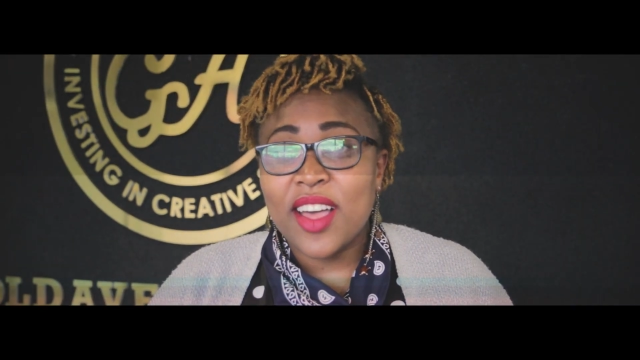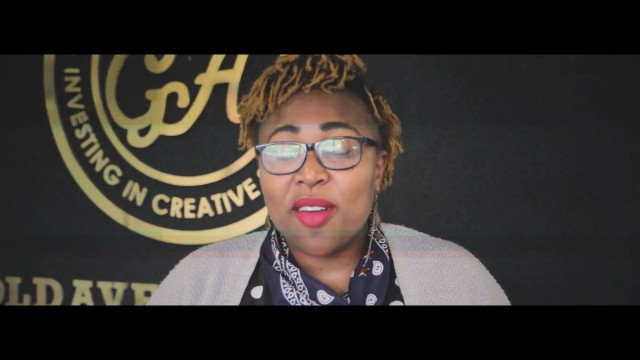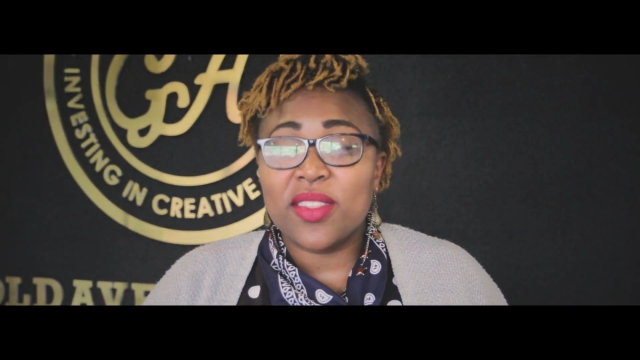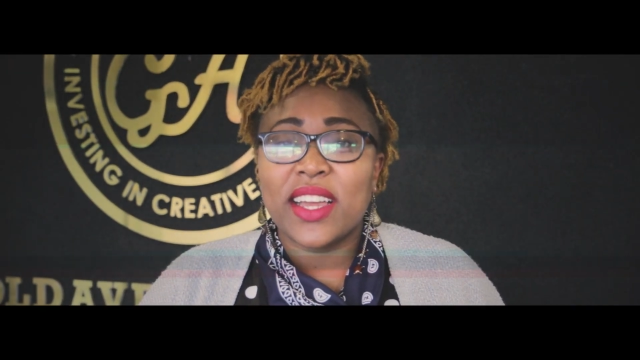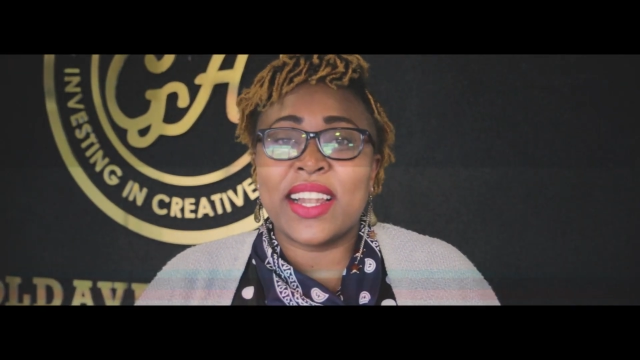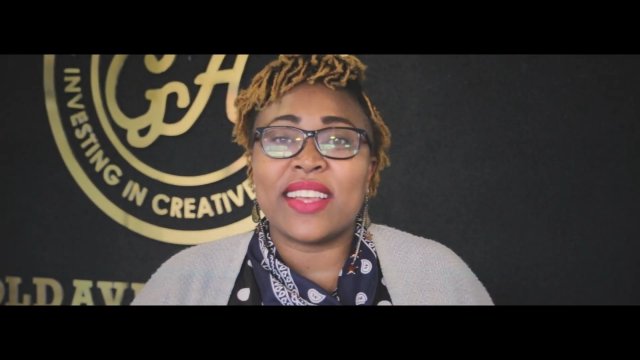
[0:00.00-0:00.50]
how
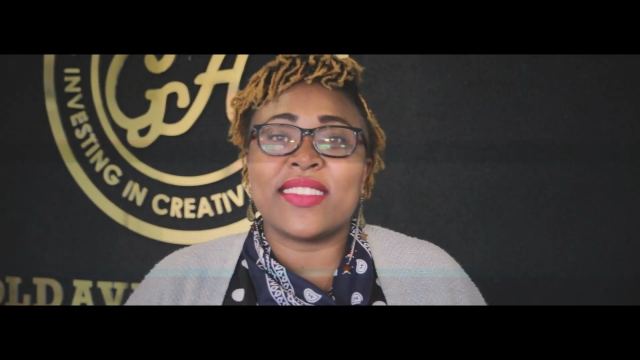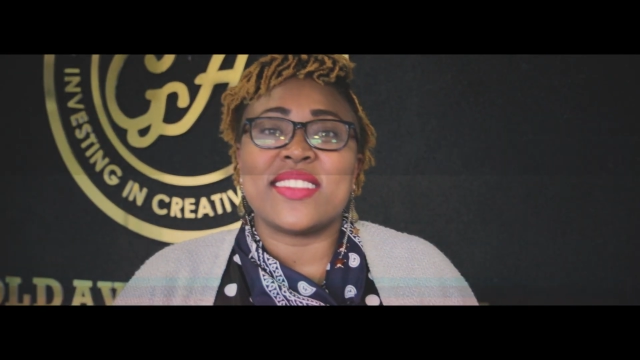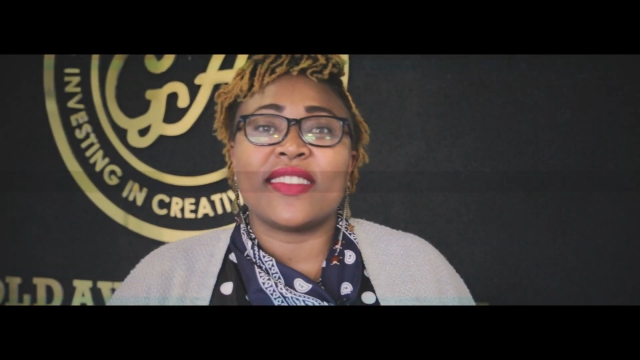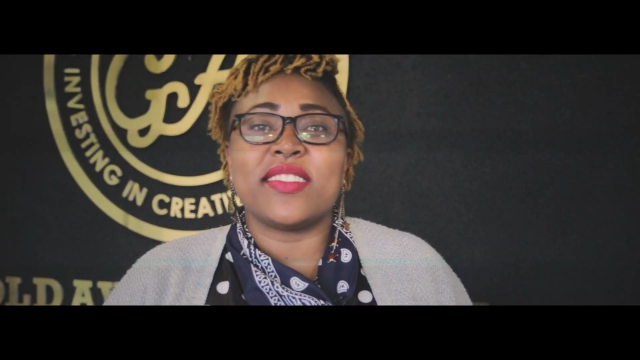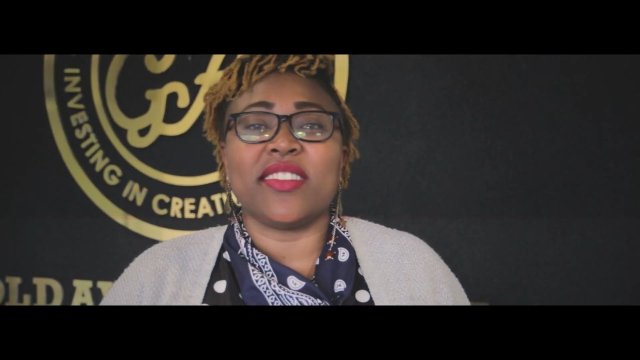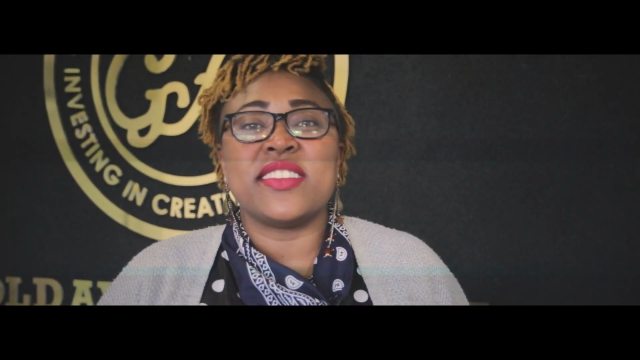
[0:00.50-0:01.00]
the class
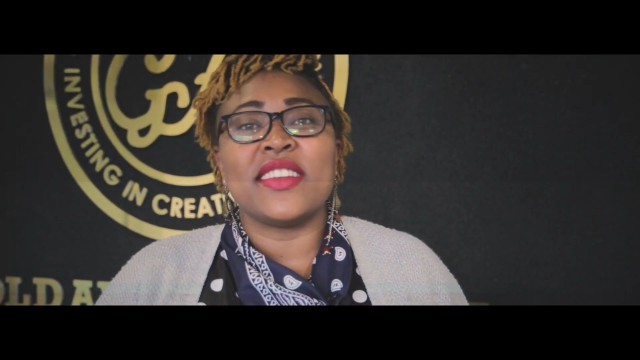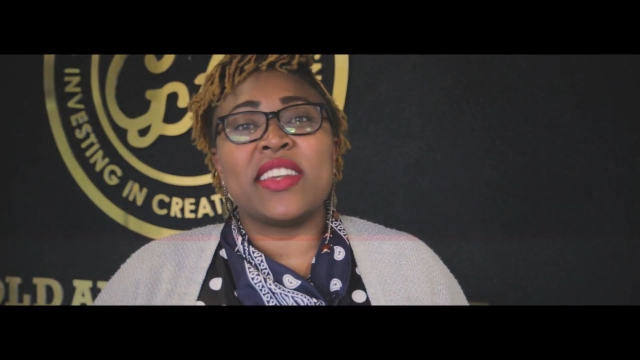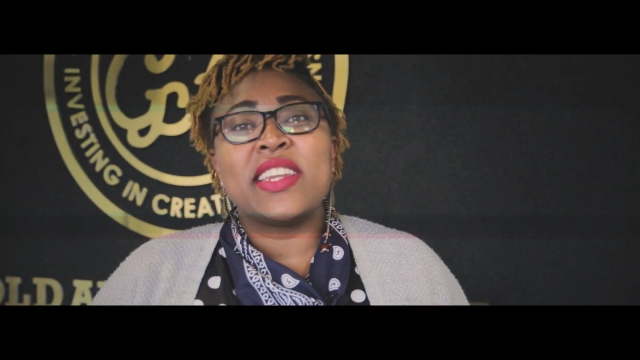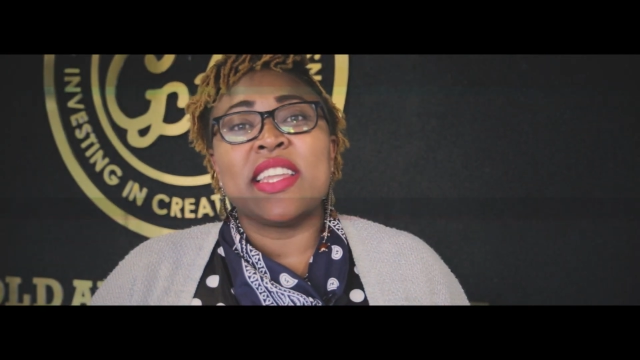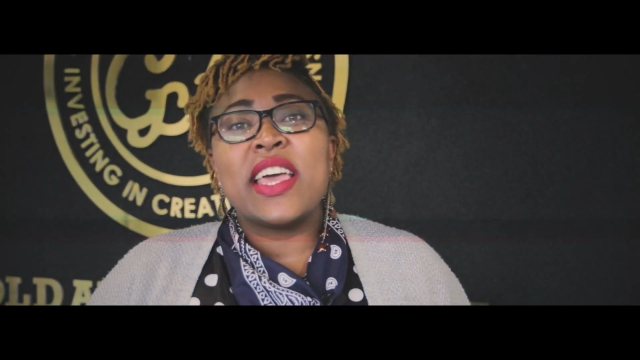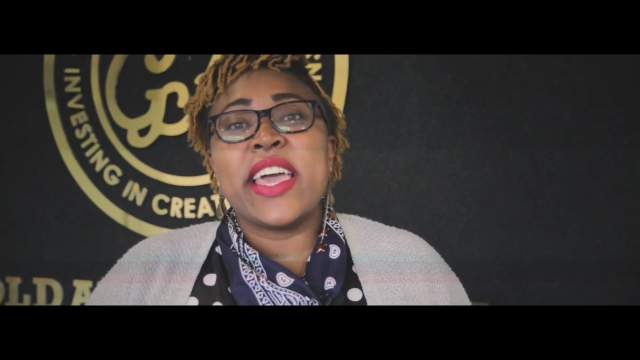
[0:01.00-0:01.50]
has in,
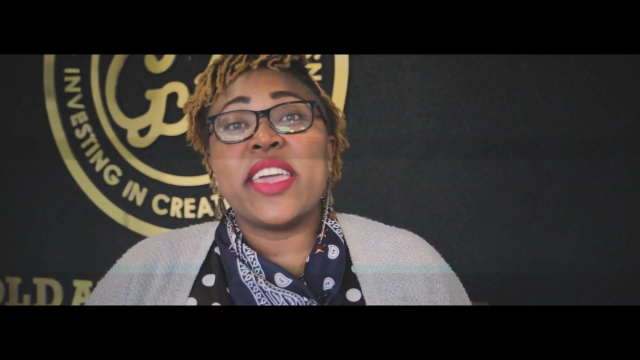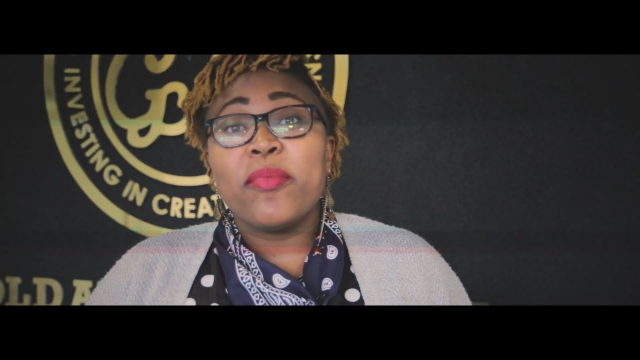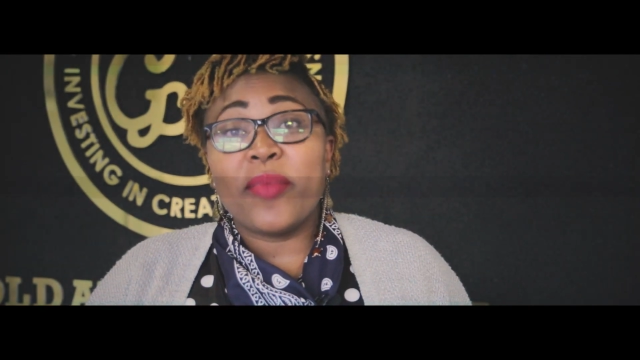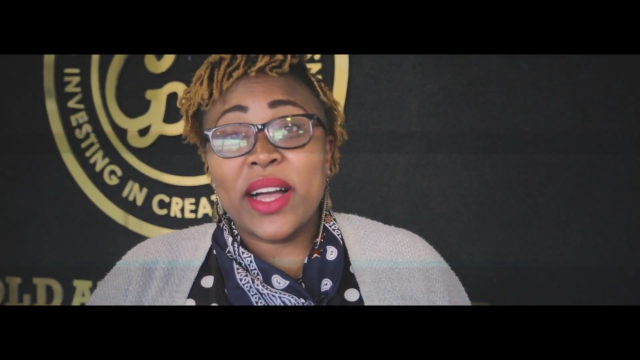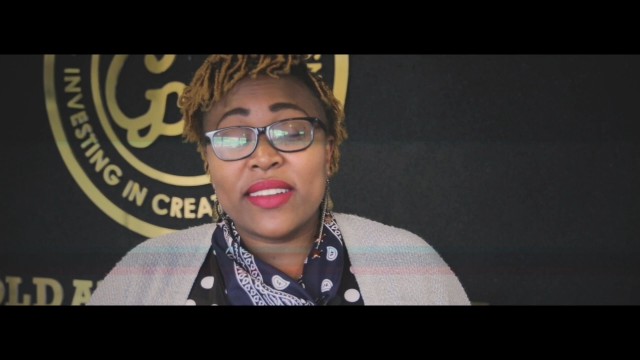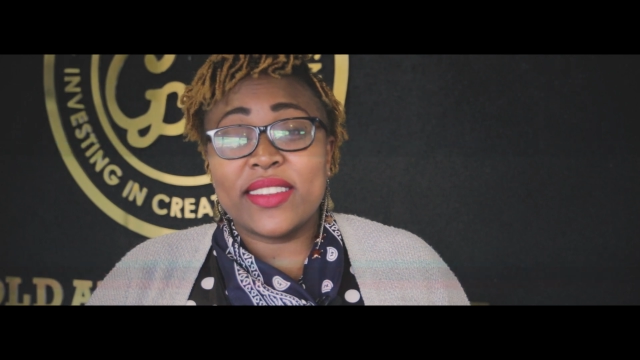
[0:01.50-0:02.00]

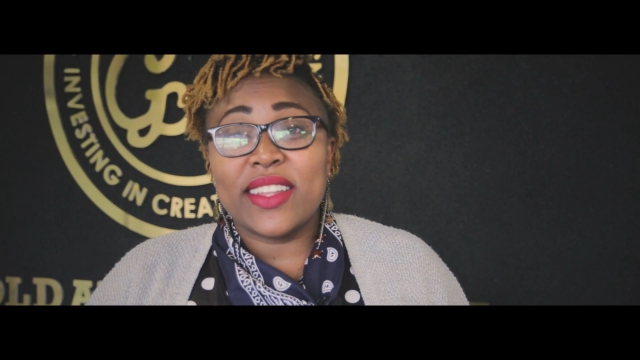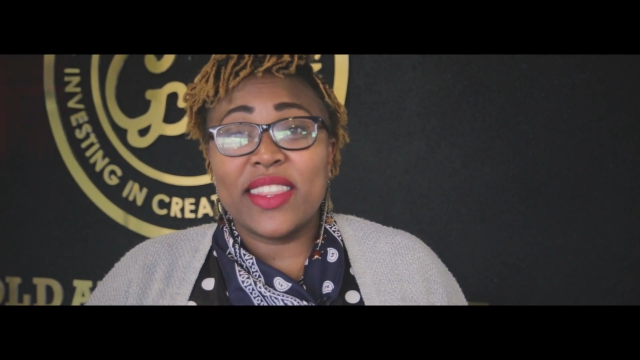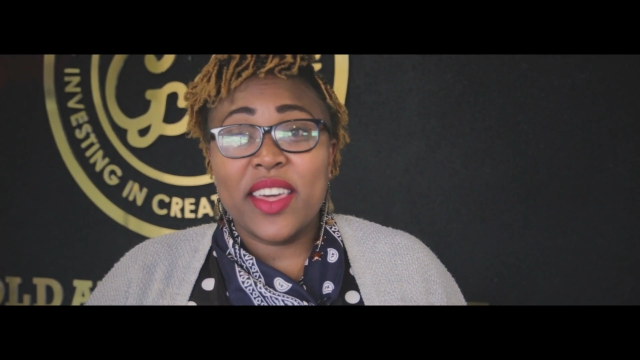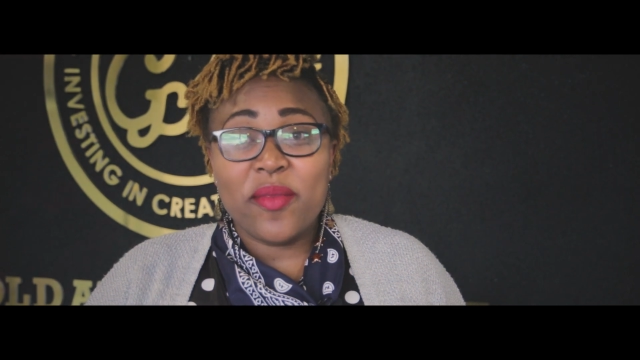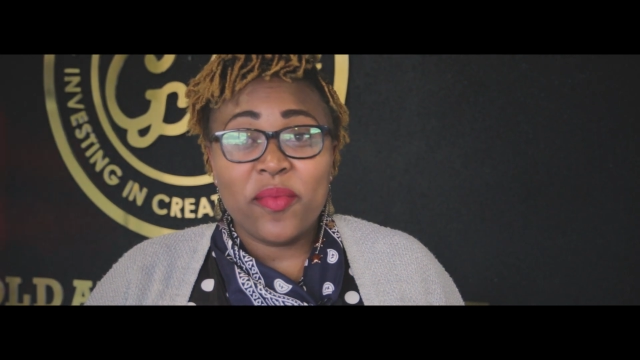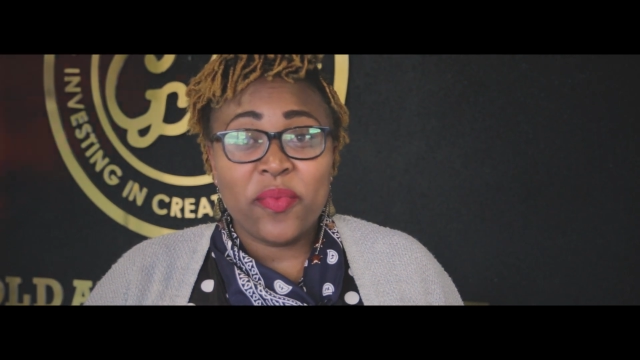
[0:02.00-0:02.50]
impacted
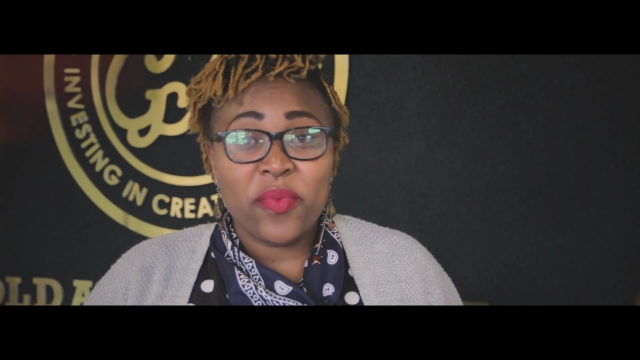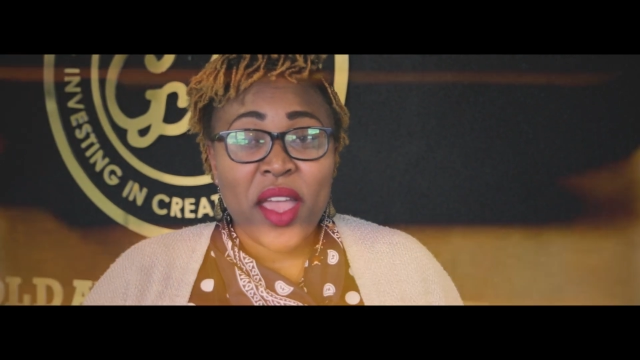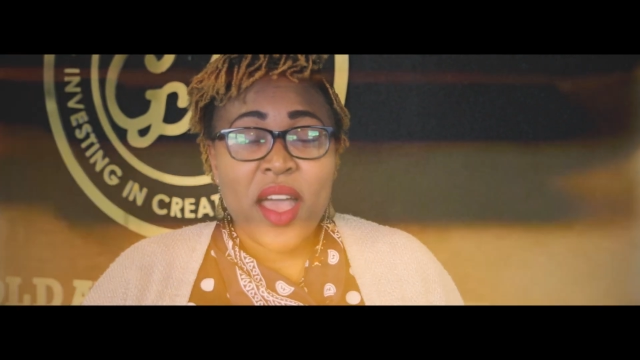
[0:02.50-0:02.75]
them,